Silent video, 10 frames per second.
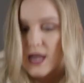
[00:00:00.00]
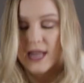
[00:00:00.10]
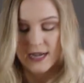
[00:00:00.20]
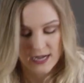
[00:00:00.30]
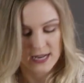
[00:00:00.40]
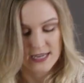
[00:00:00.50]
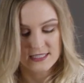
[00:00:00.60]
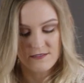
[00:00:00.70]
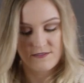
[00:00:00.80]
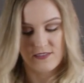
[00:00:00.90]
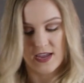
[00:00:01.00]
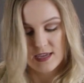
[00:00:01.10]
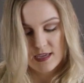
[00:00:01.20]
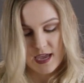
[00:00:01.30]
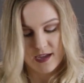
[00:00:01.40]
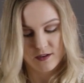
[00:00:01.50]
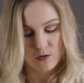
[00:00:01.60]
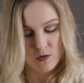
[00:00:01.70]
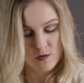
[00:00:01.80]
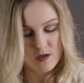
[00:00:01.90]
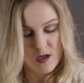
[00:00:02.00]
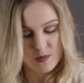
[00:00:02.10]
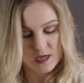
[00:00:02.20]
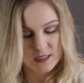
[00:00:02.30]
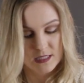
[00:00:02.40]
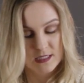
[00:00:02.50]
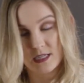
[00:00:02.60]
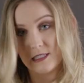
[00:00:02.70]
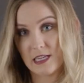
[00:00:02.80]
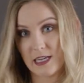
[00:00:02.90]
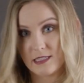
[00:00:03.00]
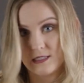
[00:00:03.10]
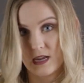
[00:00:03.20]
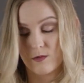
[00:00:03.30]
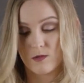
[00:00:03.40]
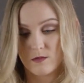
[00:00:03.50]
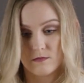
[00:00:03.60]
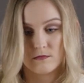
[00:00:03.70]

and it is a fake candle because this is a kids' table.